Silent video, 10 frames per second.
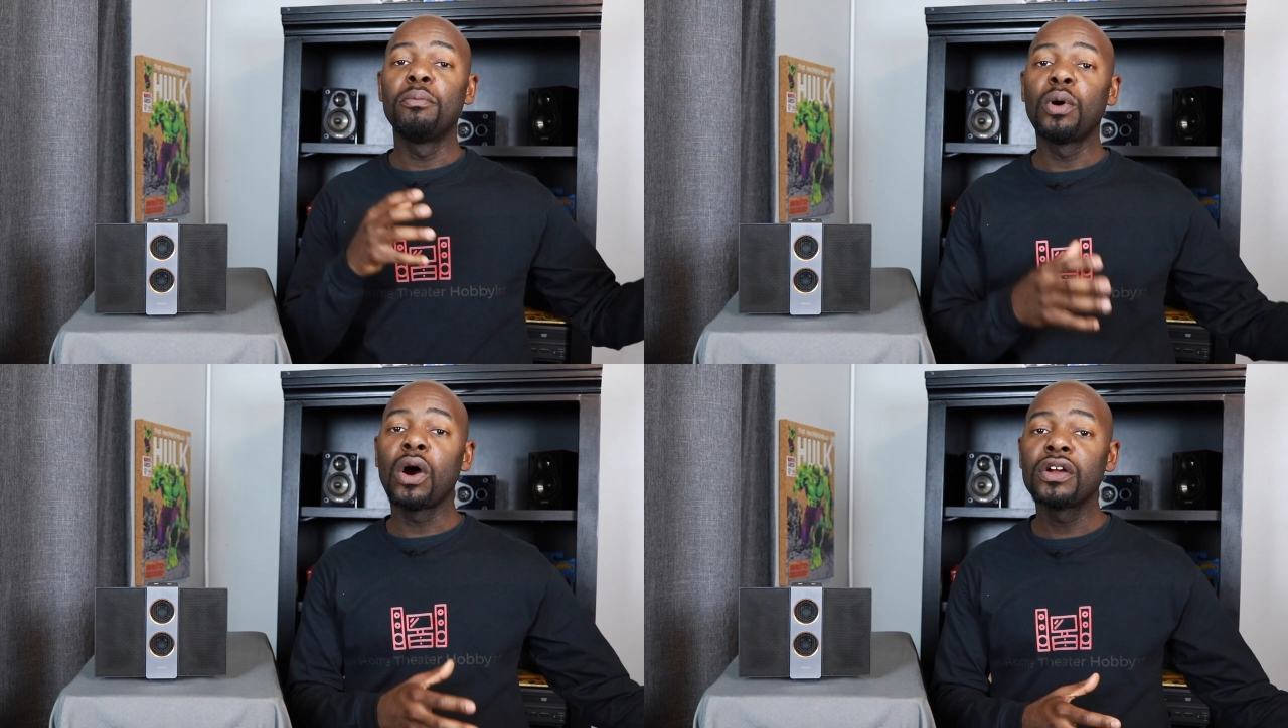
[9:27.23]

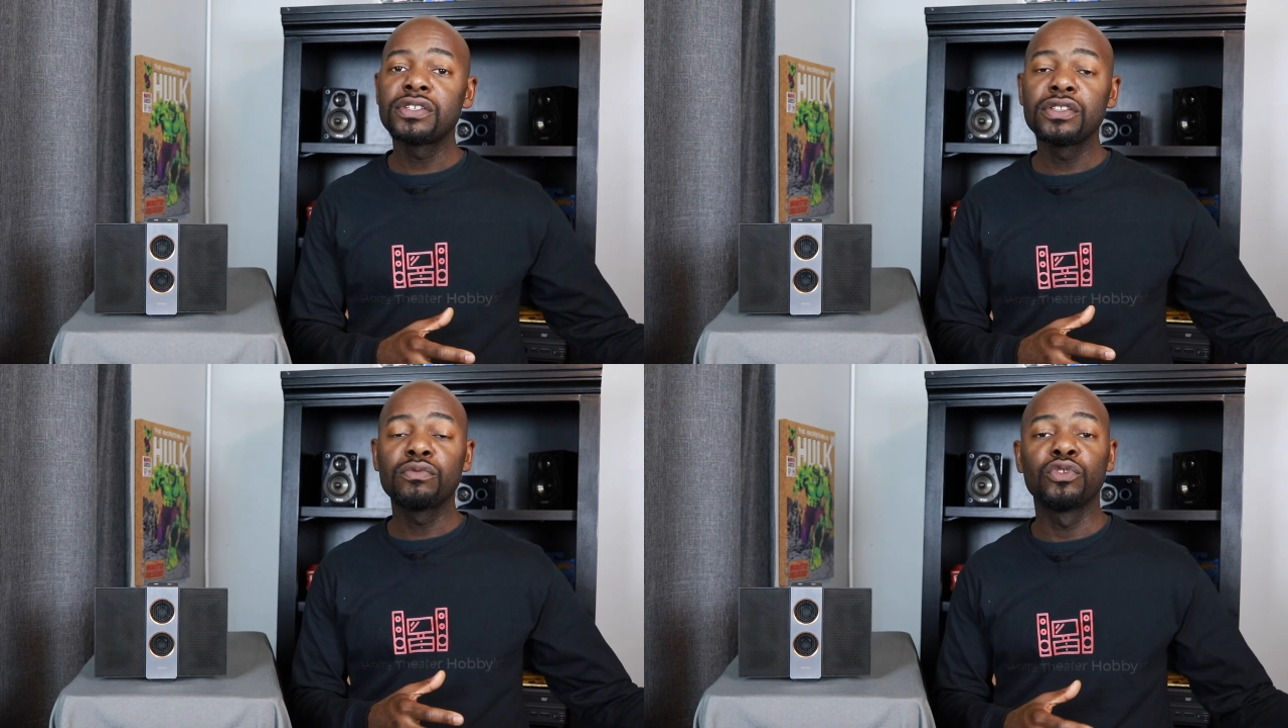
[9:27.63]

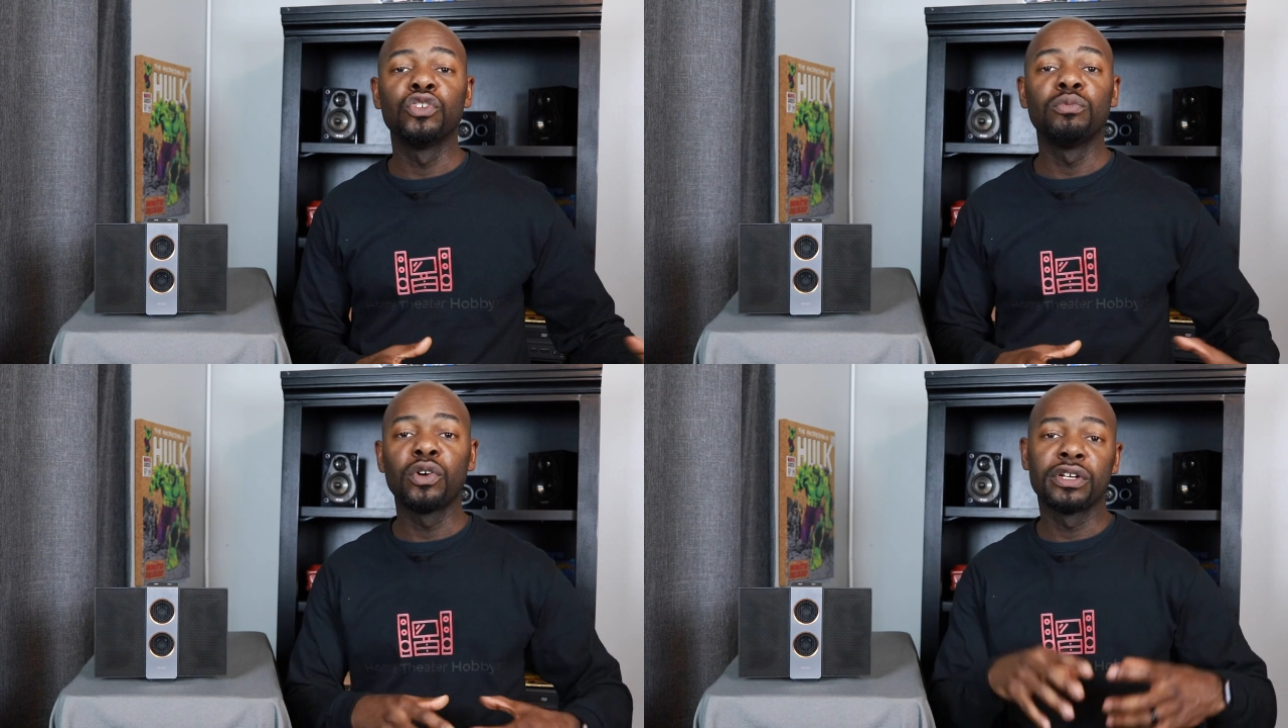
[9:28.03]
parts of the
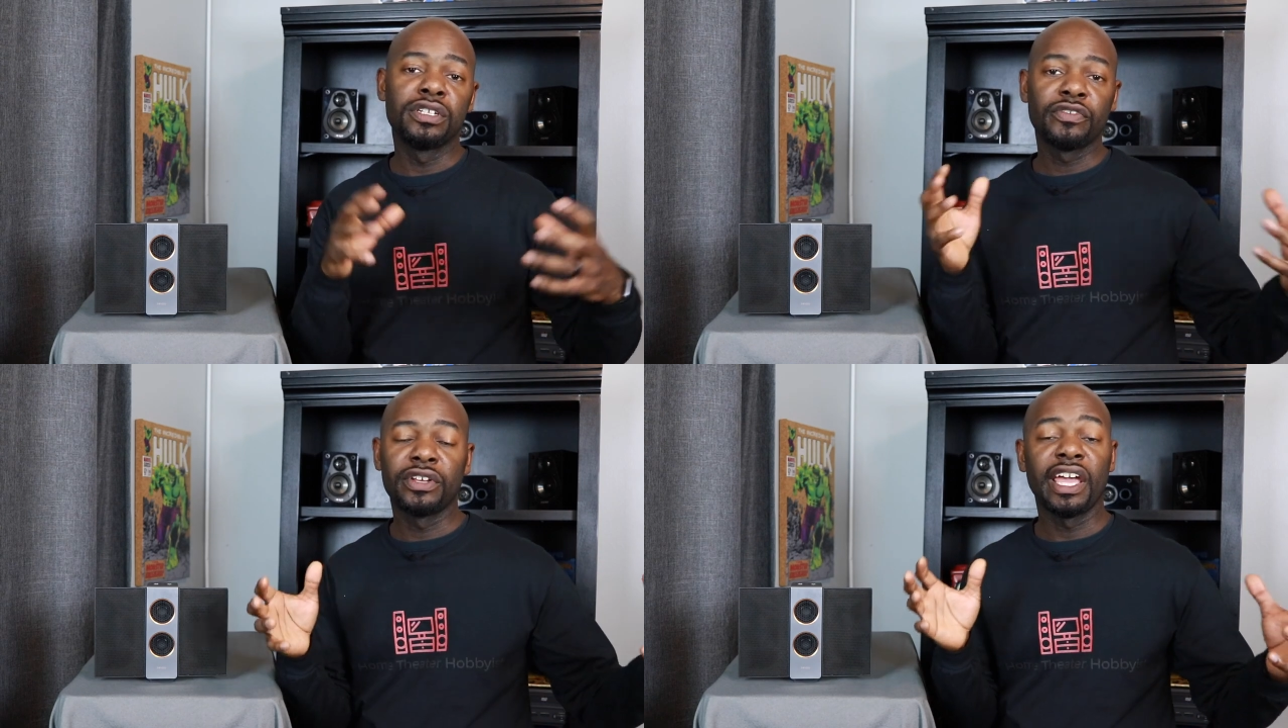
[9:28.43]
room or in
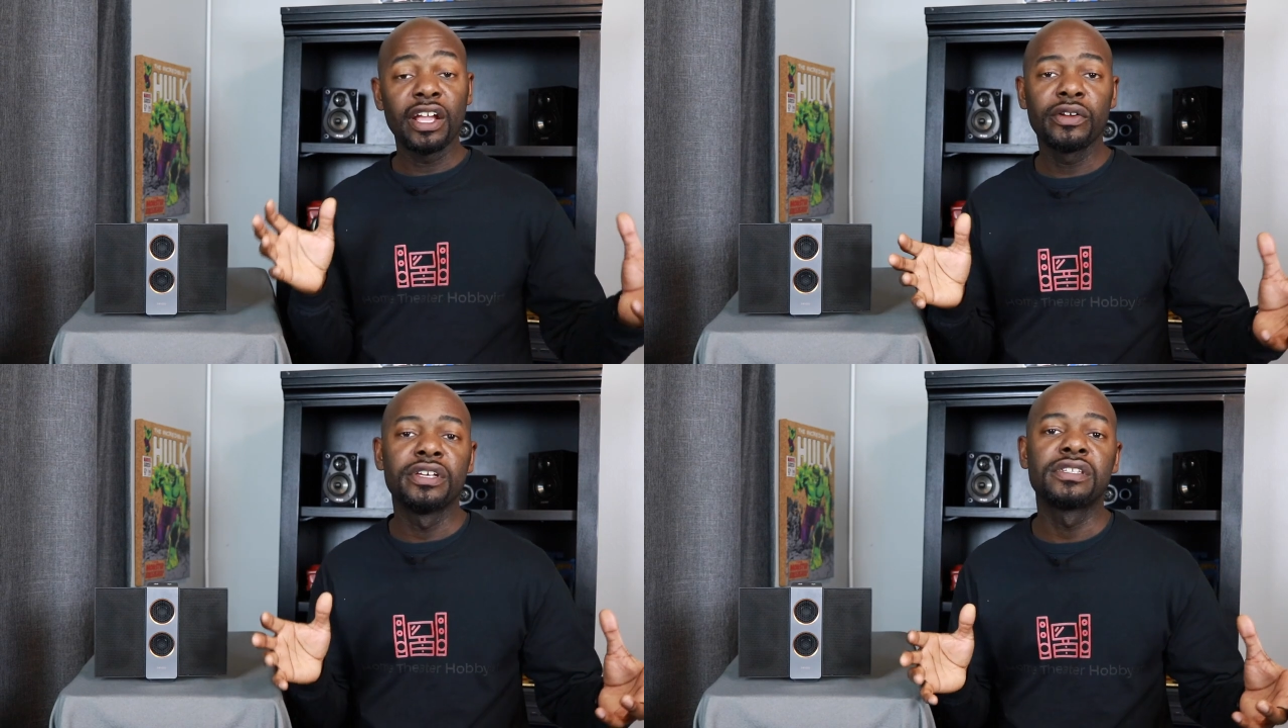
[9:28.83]
different
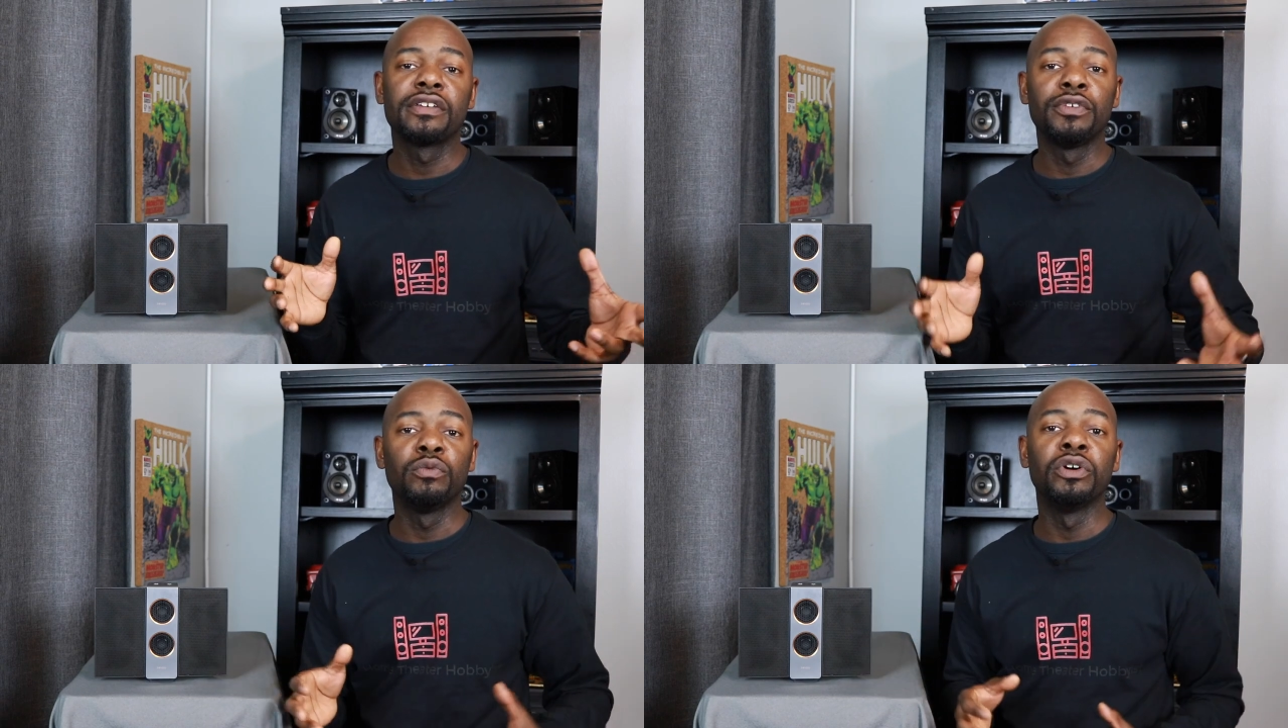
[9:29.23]
areas,
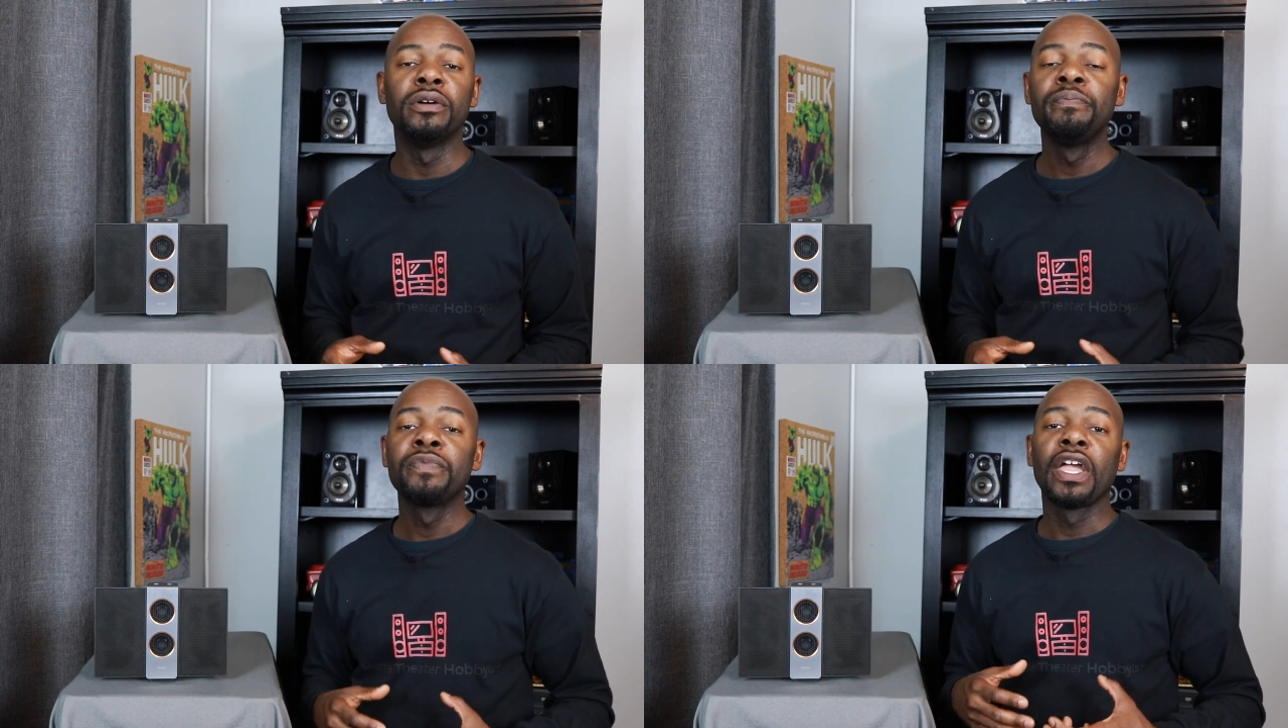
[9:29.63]
if you
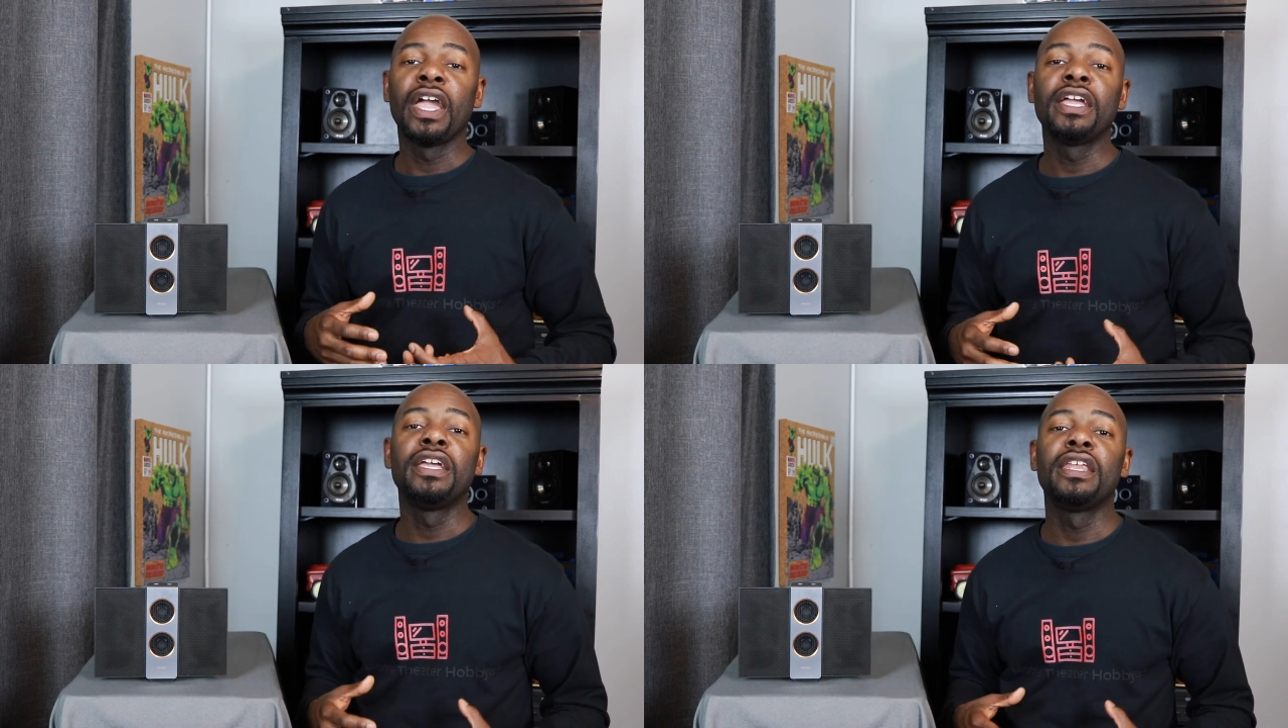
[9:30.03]
will,
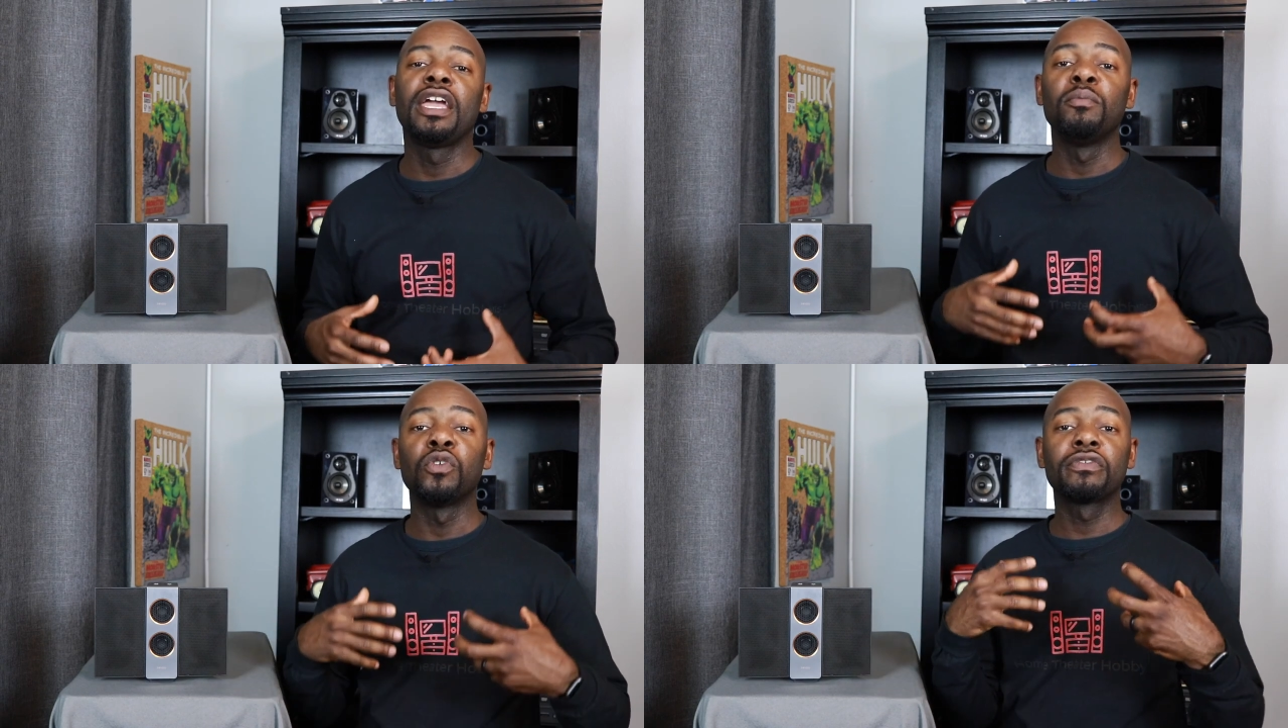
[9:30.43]
and get
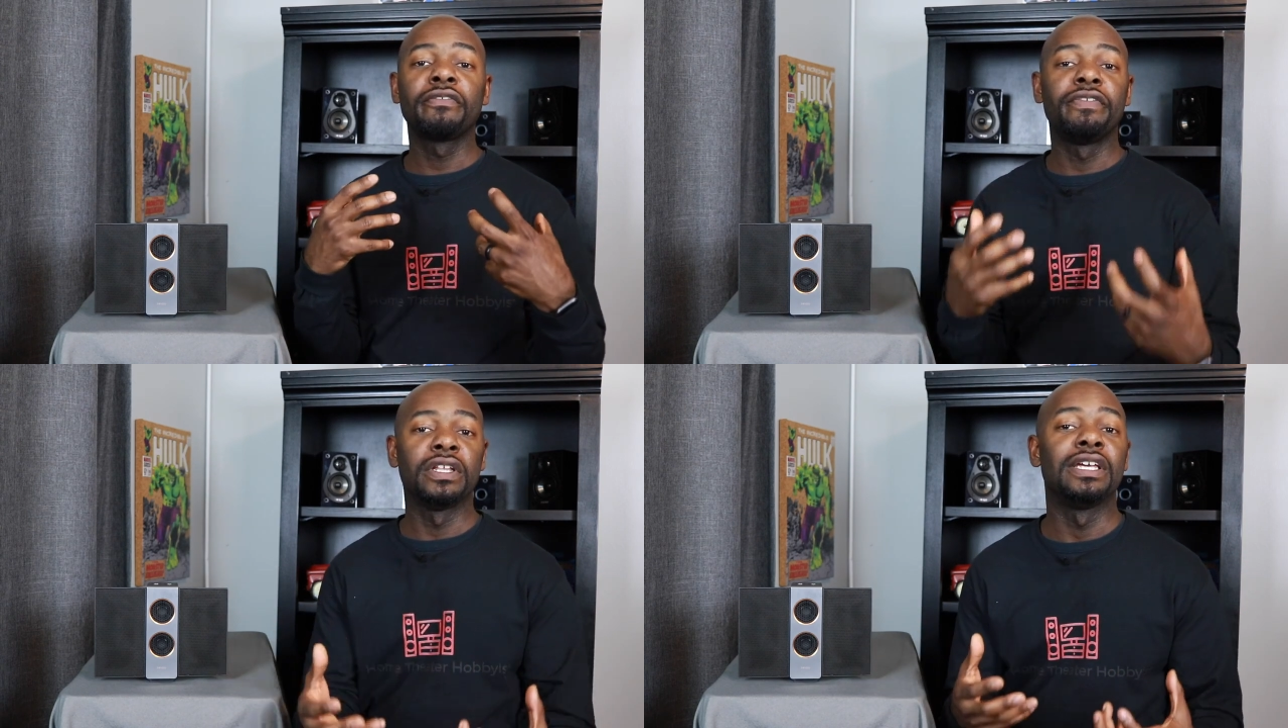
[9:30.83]
a more
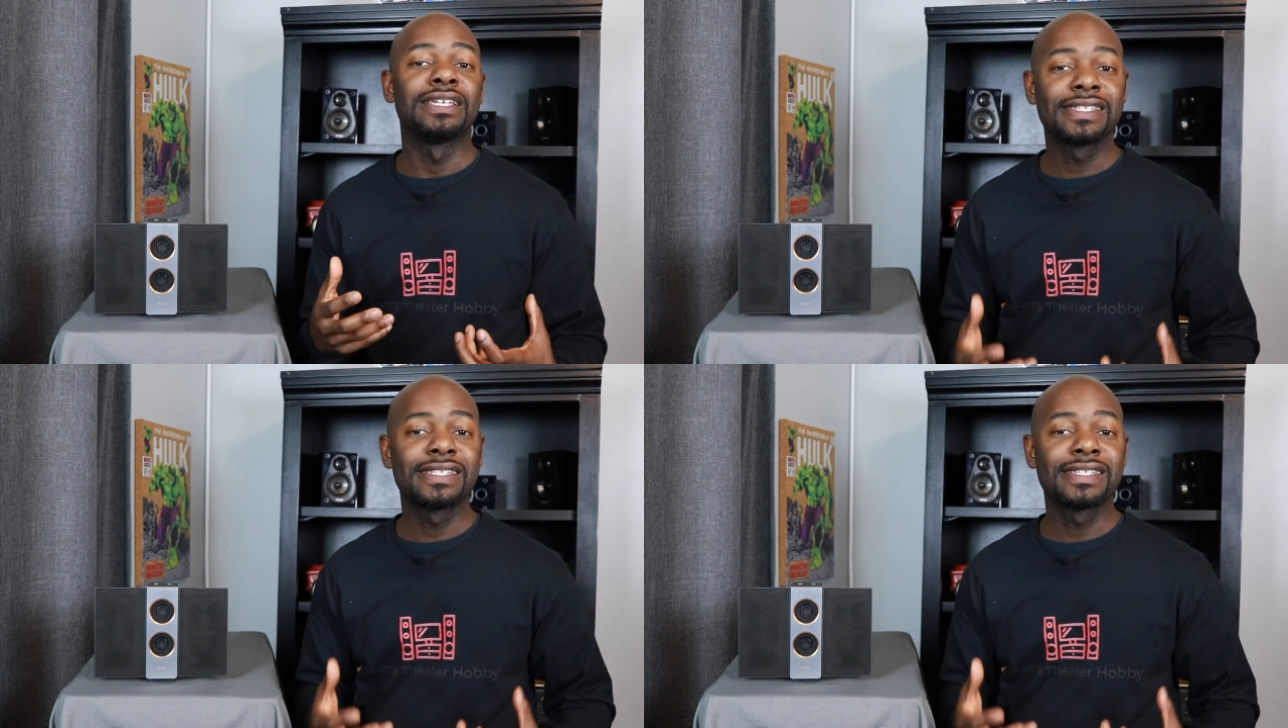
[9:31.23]
fulfilling